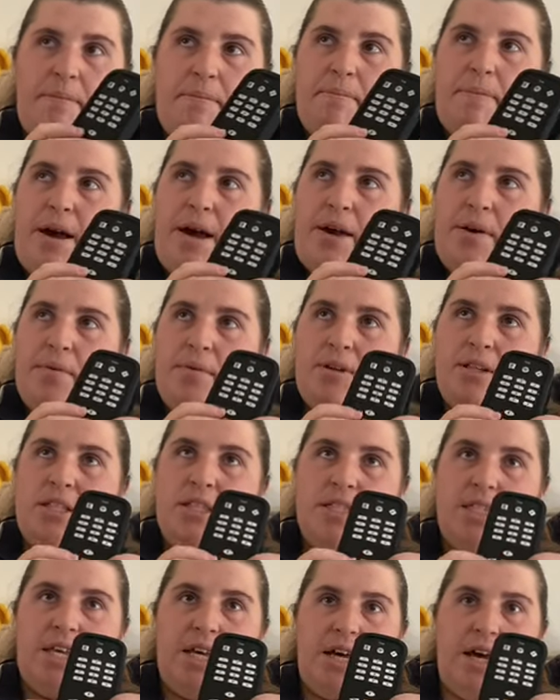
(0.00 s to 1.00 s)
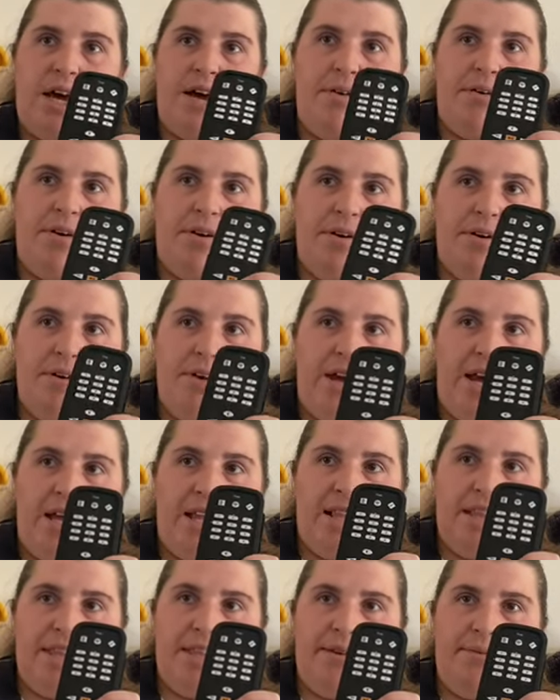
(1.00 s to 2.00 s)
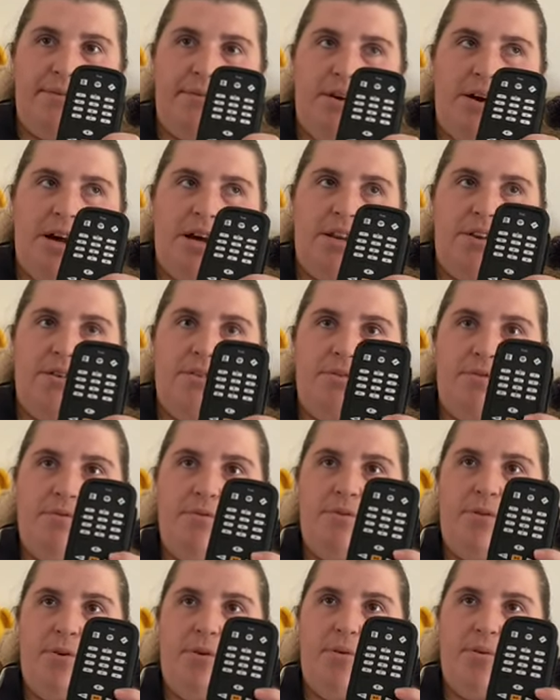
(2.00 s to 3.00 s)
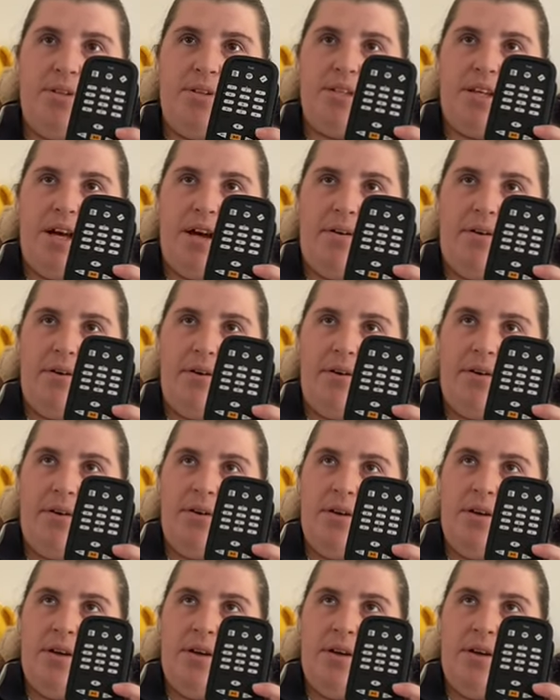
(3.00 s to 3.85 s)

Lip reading: backwards arrow and the right forwards arrow.